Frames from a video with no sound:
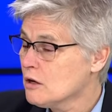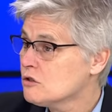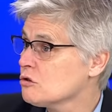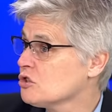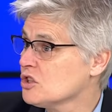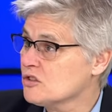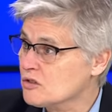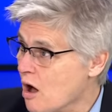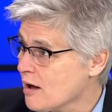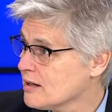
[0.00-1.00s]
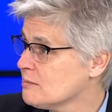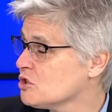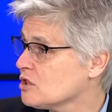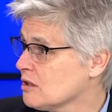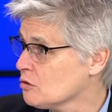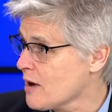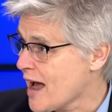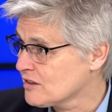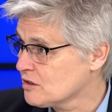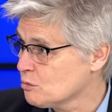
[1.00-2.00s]
So she saw him, she
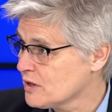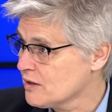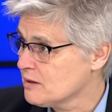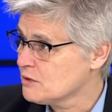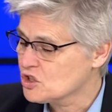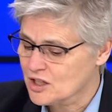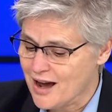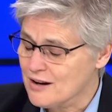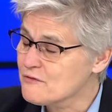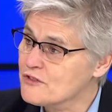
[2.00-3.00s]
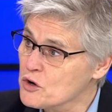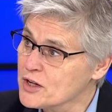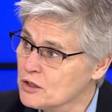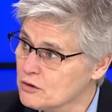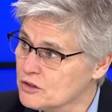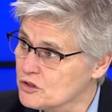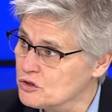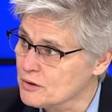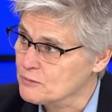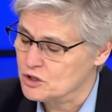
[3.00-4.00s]
interacted with him, and she got a very good
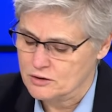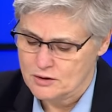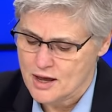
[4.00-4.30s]
description.